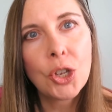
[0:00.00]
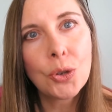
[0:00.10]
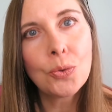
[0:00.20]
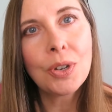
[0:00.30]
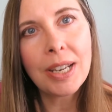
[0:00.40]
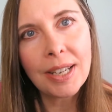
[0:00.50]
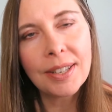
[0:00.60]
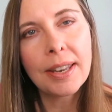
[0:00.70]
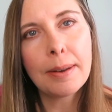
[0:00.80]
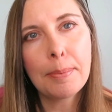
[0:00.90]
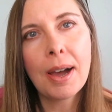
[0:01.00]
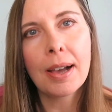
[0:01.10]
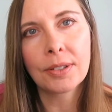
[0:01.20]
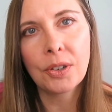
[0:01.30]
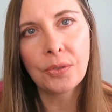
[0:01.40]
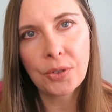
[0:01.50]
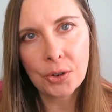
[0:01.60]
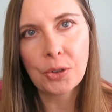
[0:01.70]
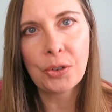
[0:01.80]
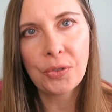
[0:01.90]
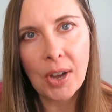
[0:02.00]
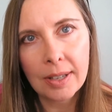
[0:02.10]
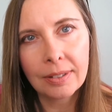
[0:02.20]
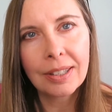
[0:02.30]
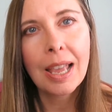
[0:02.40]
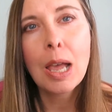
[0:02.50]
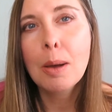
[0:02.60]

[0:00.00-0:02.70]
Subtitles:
you need to deposit further funds,